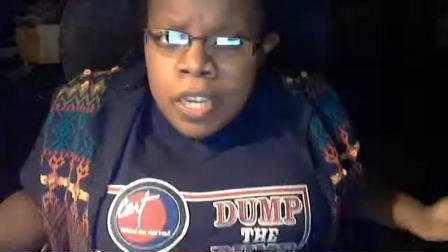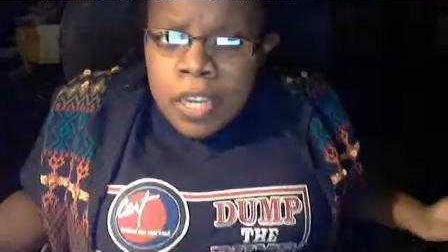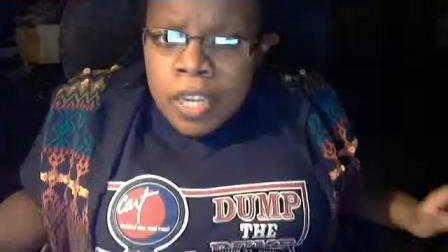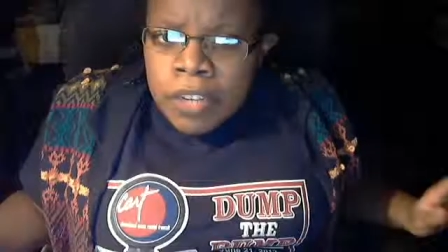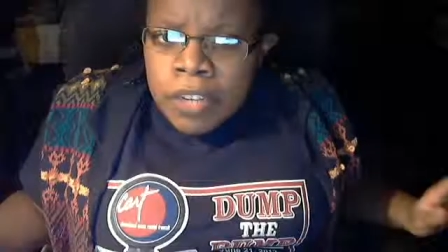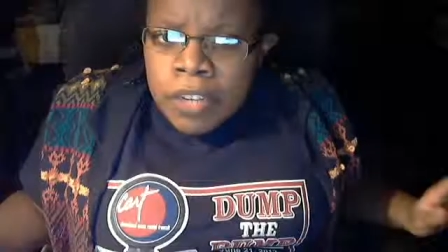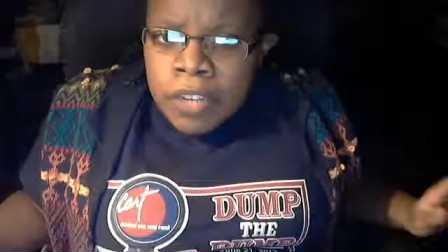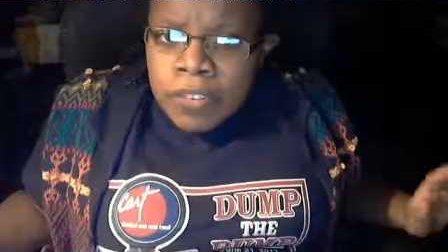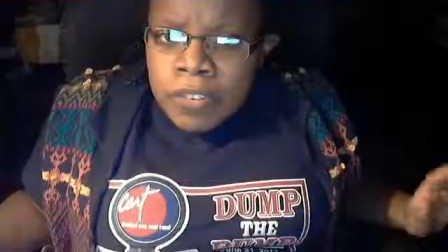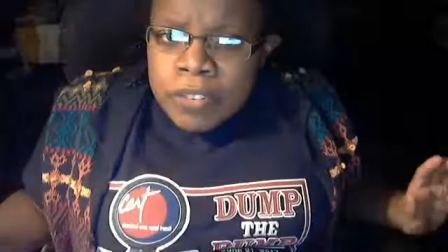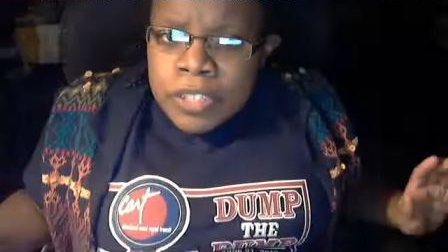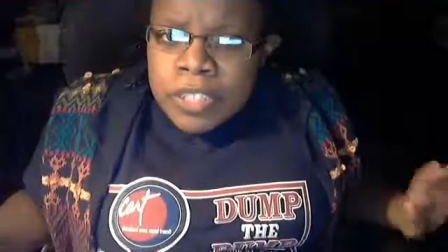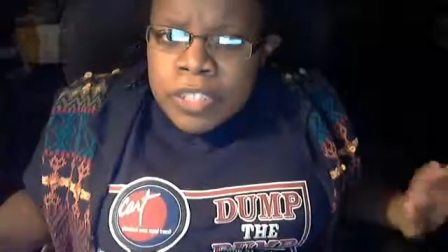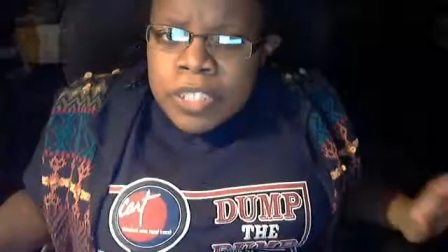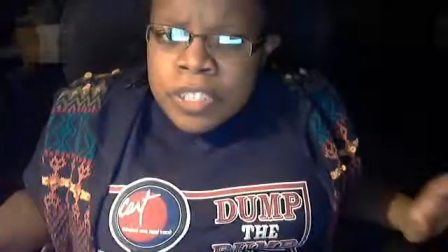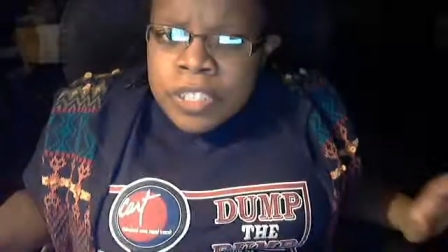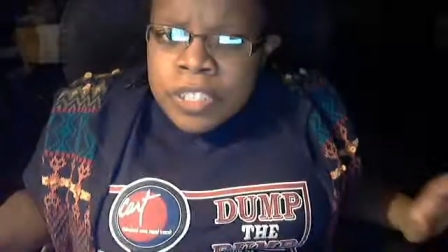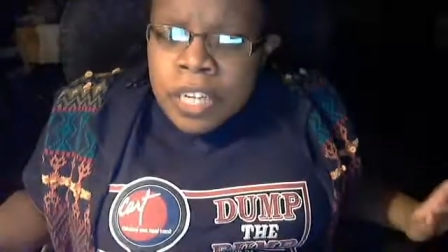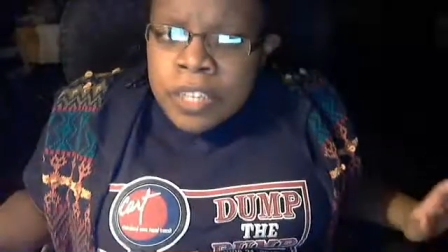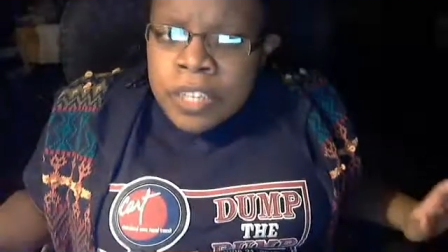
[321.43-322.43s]
if you're
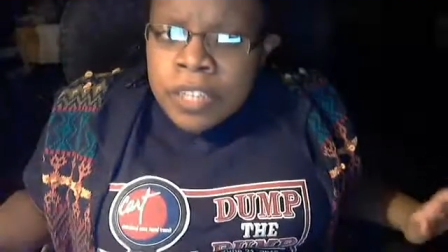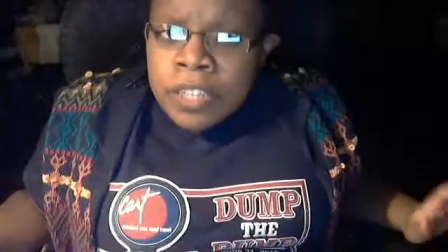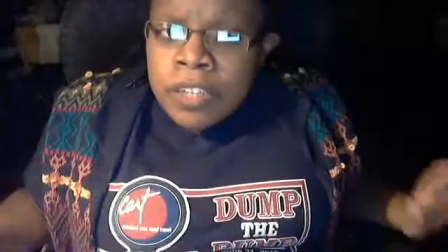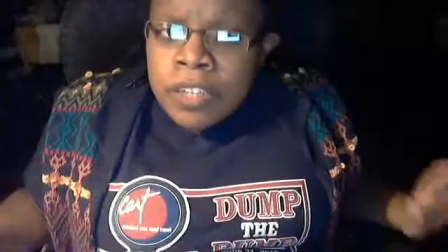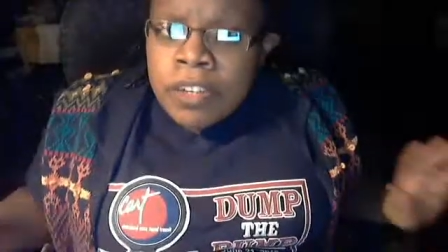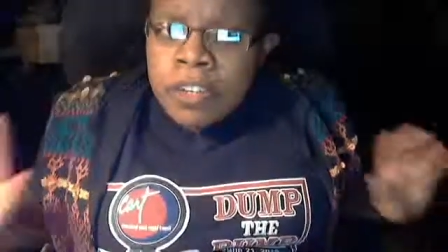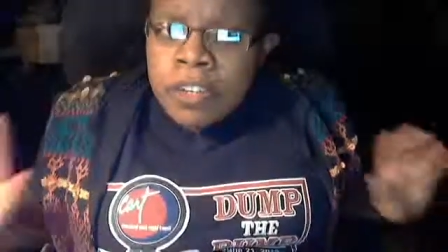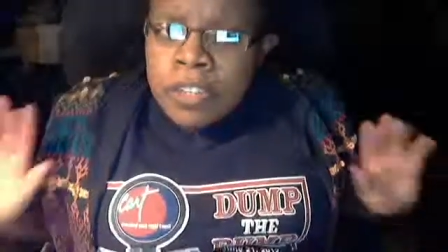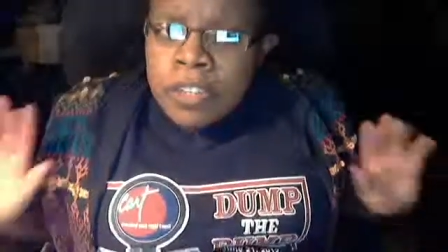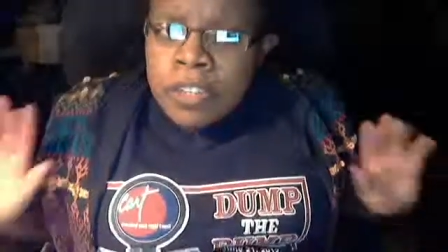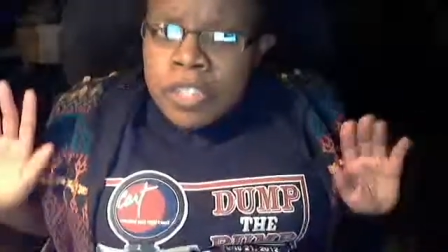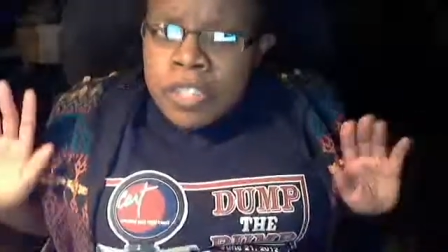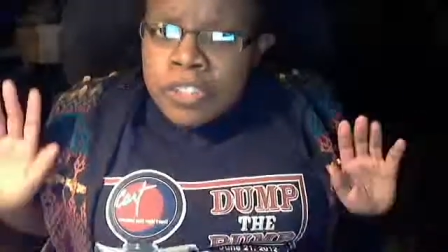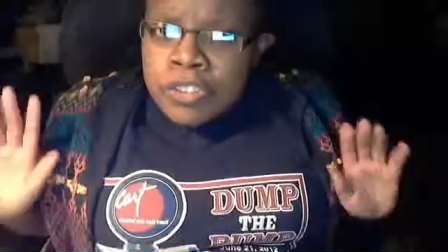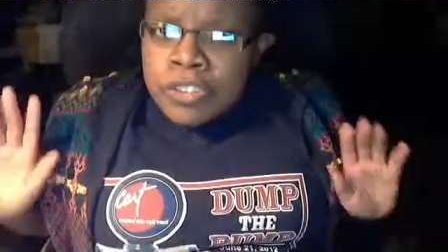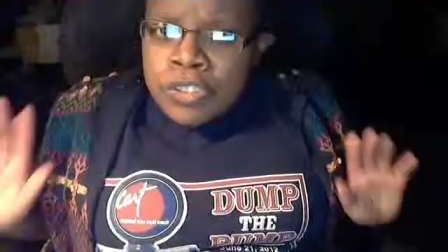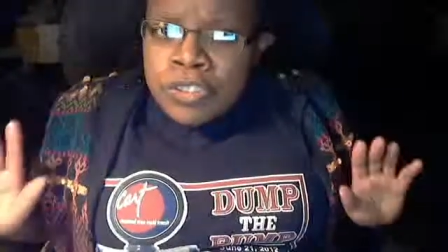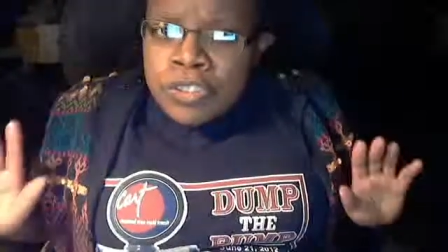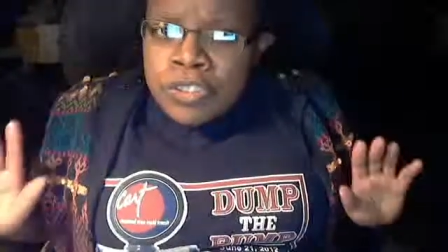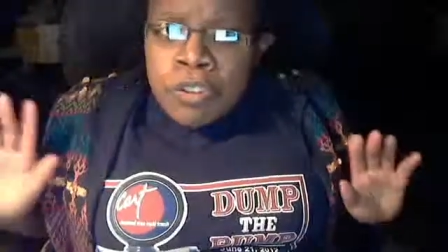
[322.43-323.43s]
saying they
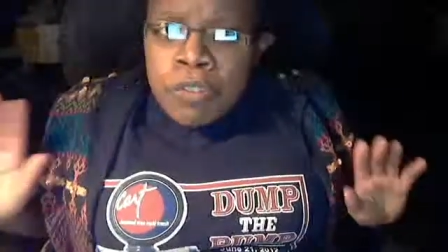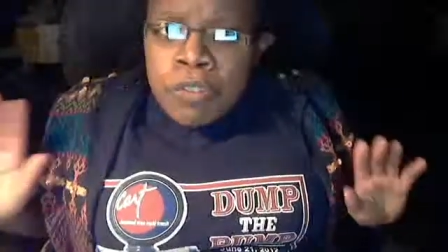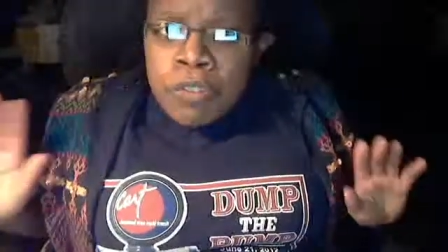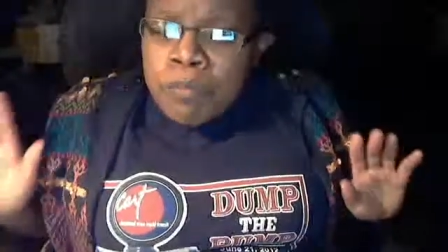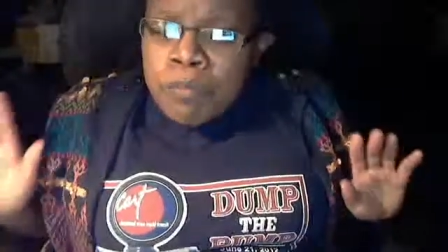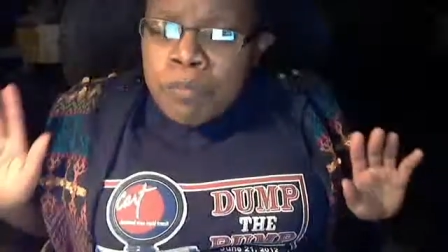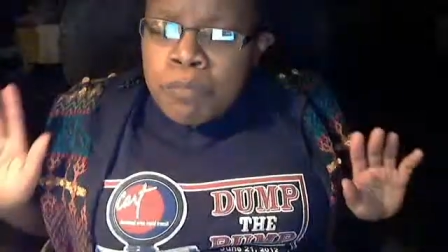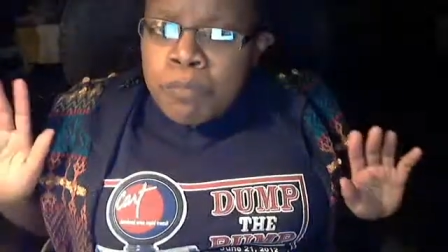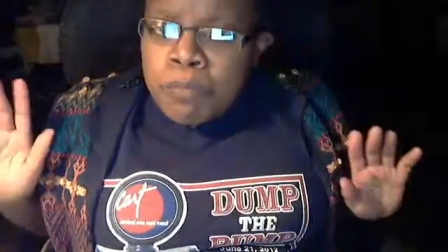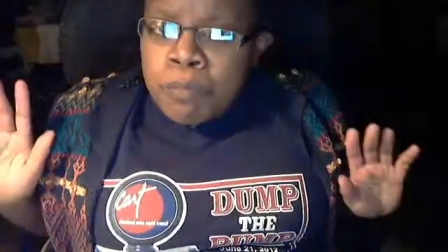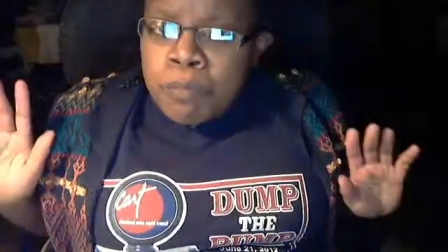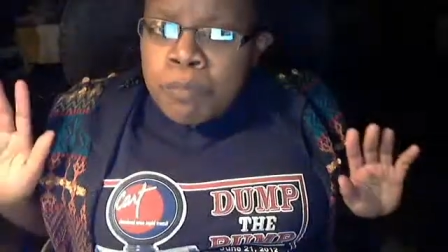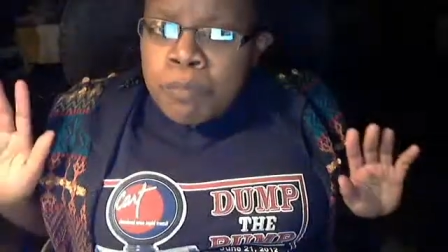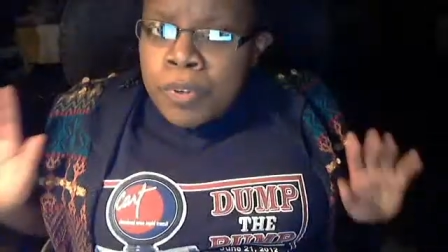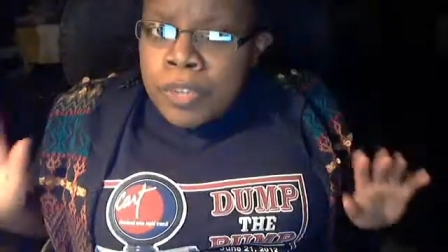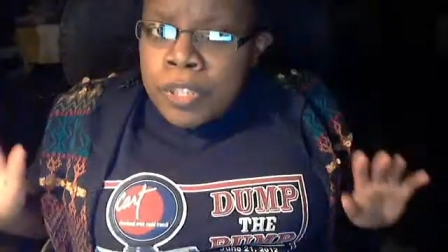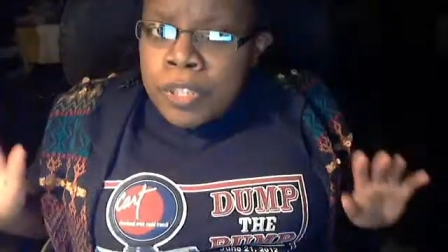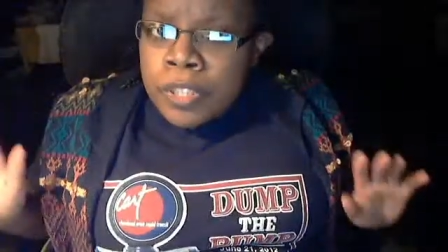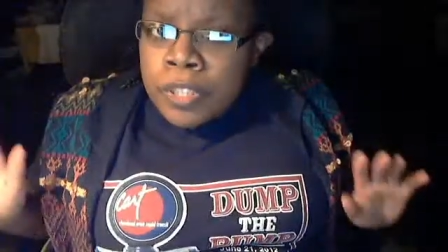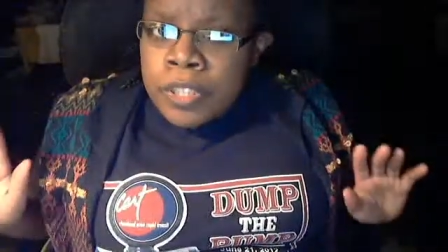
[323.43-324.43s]
just don't
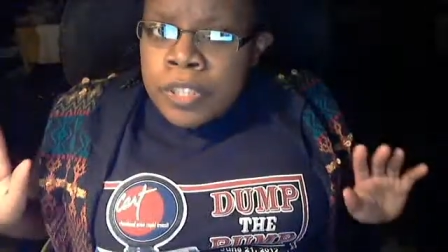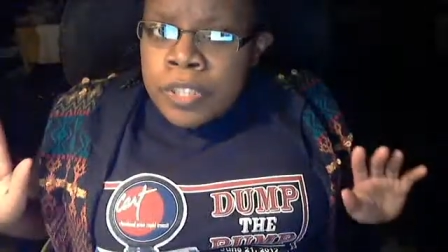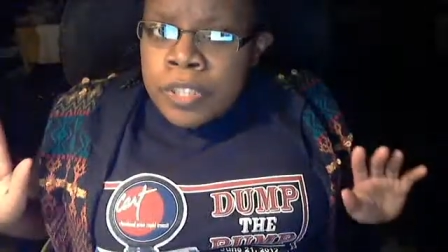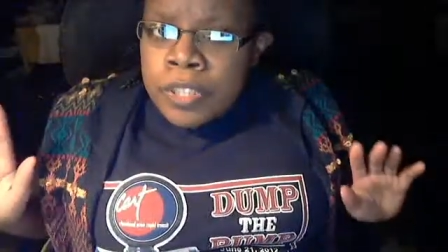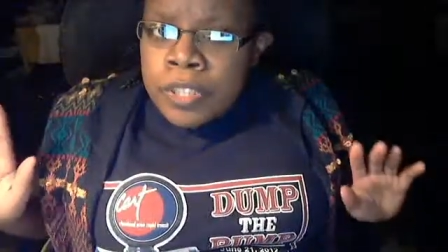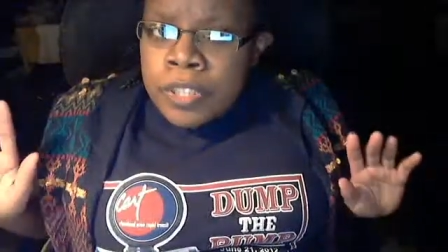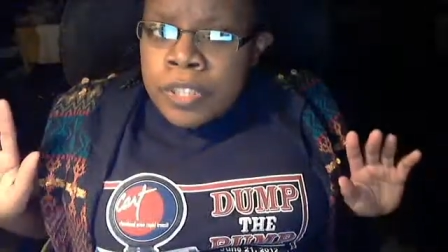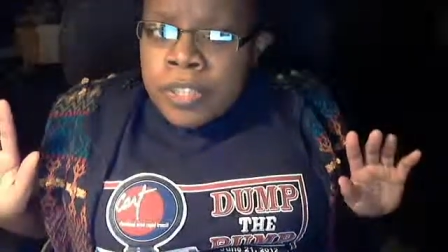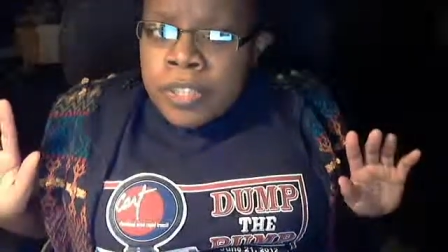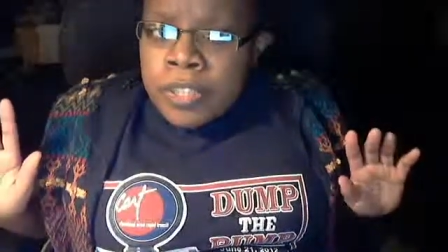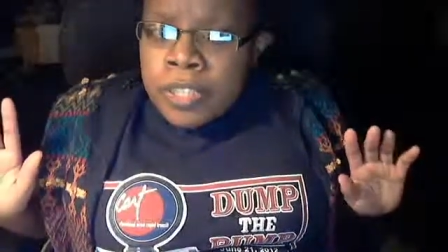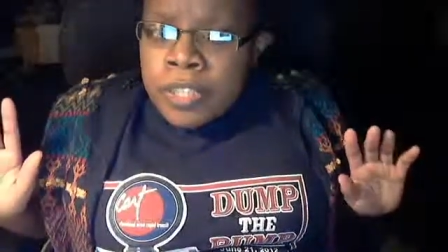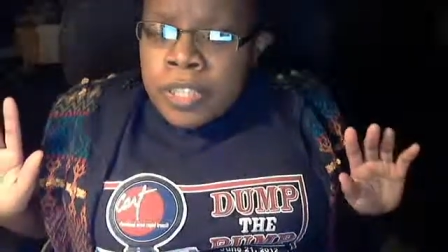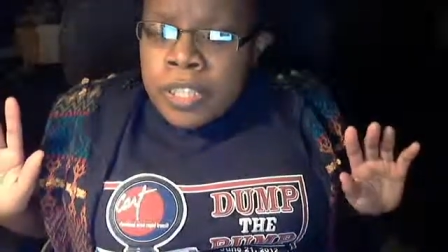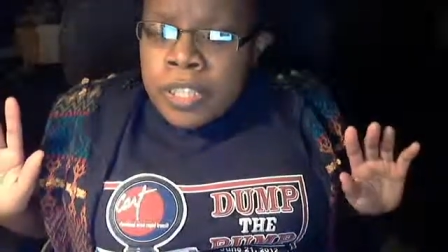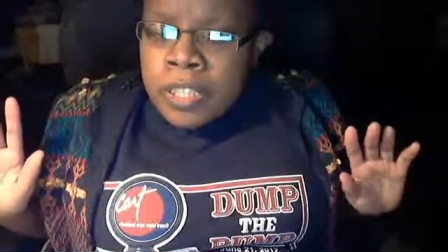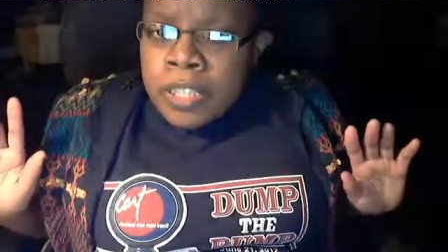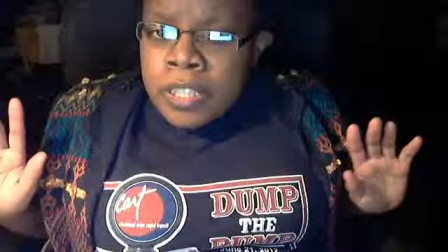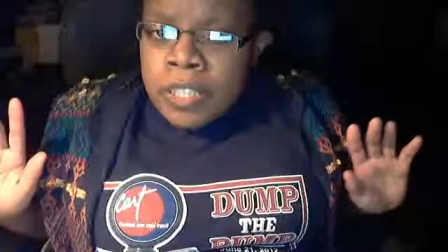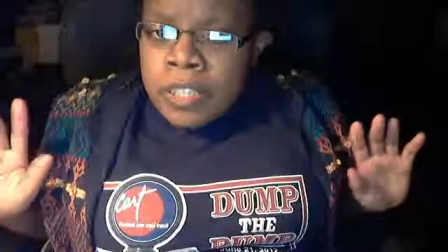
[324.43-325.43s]
put in
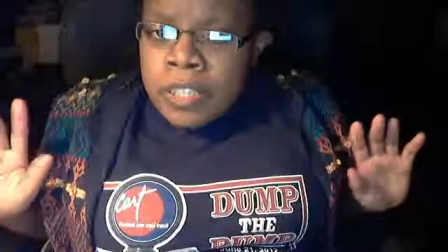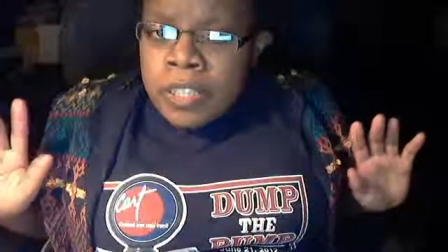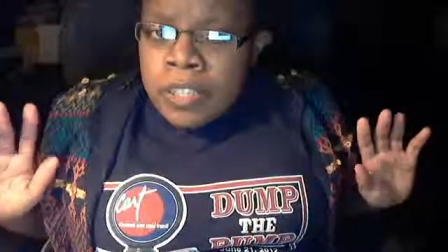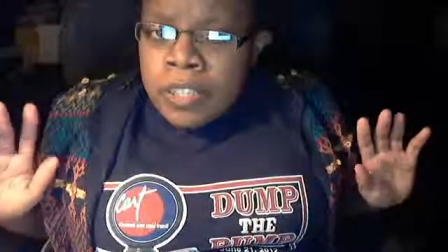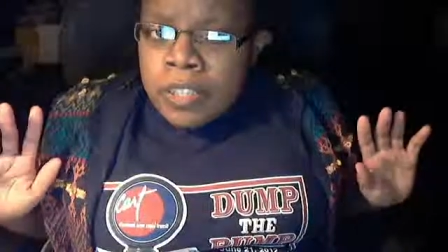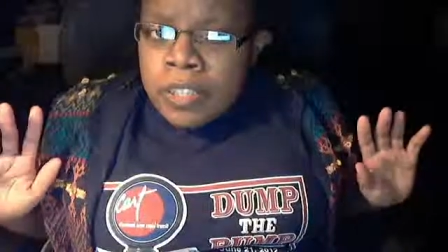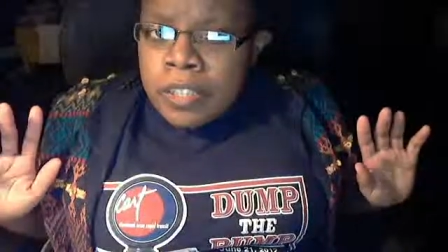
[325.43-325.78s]
the,